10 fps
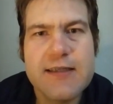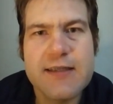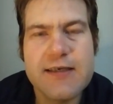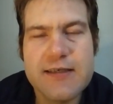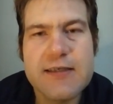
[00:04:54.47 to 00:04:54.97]

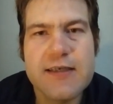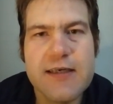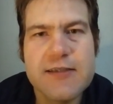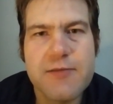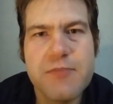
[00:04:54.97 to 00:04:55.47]
that
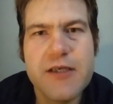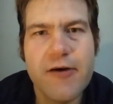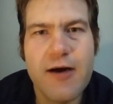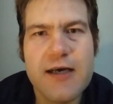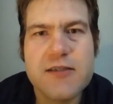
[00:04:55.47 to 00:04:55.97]
contains
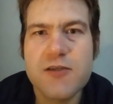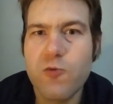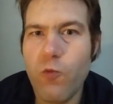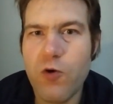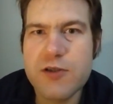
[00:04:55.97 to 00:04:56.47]
amino acids.
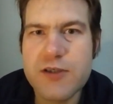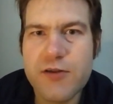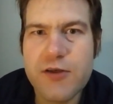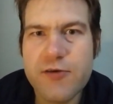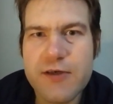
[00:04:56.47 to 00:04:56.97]
What's
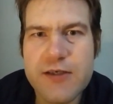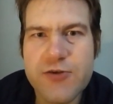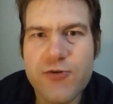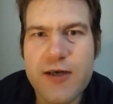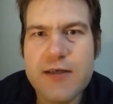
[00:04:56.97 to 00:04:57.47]
in the
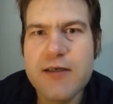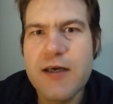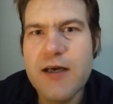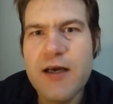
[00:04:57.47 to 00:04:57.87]
green drink?